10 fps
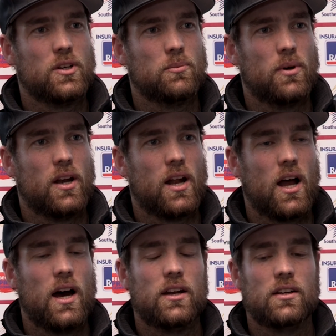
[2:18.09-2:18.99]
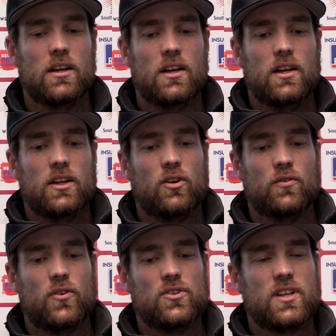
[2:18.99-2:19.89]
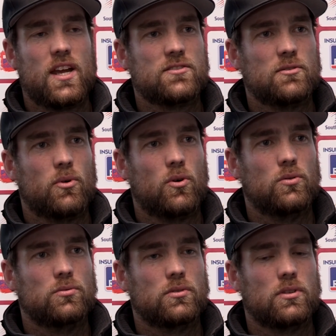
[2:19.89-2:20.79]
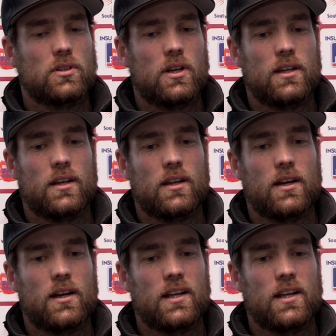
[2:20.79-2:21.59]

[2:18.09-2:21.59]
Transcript: He competed hard and got first hands on the ball, and